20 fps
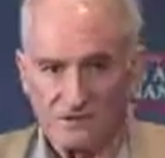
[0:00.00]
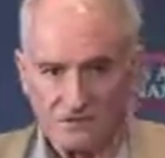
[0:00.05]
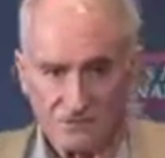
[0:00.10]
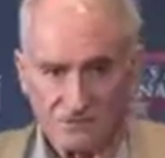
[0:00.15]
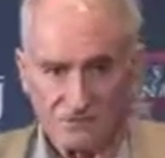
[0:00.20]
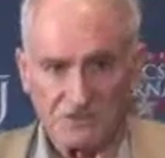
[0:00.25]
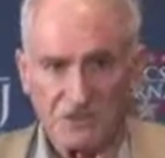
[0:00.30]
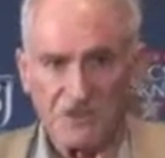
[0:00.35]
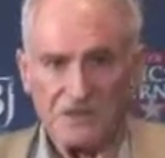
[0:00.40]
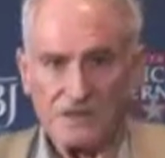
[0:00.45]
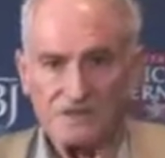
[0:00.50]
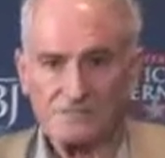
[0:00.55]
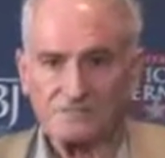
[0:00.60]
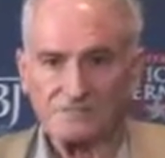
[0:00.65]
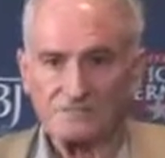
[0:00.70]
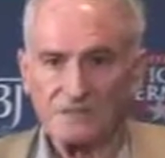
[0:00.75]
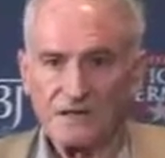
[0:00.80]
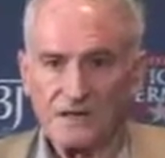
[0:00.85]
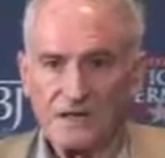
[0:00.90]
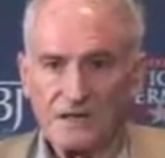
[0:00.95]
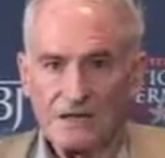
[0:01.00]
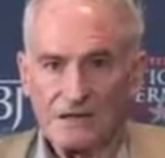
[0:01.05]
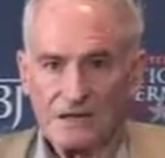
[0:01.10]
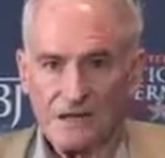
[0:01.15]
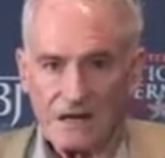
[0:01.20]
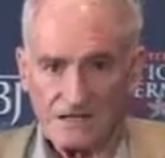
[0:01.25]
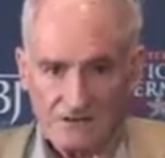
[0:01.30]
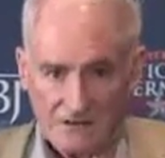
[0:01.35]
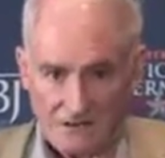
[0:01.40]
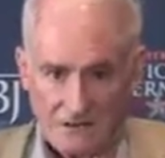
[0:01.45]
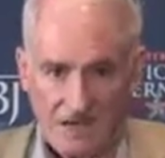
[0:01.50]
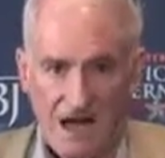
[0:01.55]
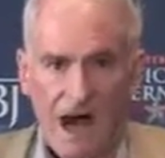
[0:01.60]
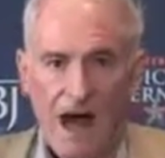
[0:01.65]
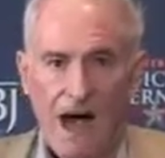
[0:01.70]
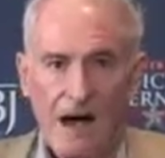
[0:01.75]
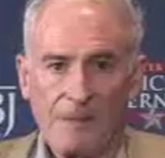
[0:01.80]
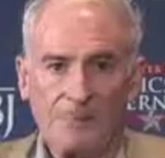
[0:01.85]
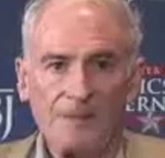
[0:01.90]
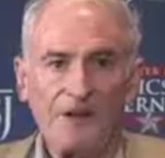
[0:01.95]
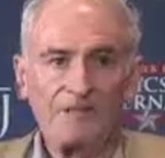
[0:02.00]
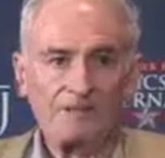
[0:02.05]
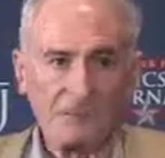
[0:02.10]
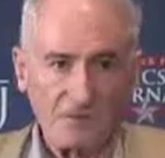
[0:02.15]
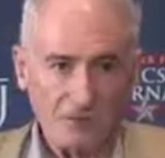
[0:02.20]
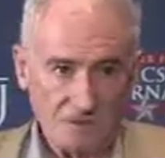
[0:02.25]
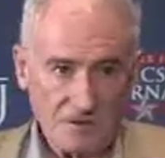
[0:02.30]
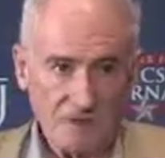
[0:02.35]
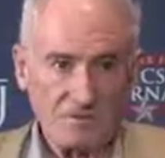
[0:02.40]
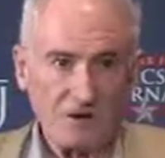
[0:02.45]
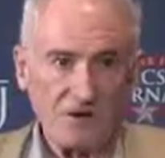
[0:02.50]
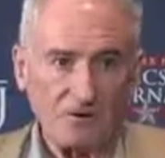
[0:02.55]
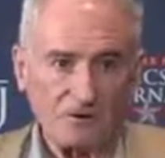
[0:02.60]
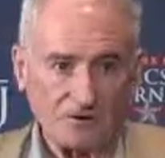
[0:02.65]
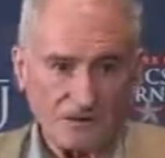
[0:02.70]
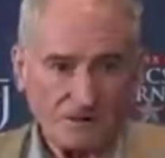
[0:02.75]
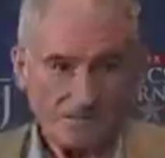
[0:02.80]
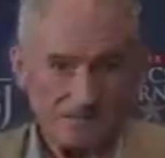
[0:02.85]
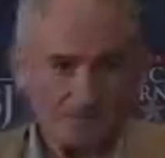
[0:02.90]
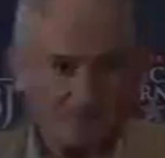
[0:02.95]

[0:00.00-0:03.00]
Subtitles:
in the state at the top for rebuilding.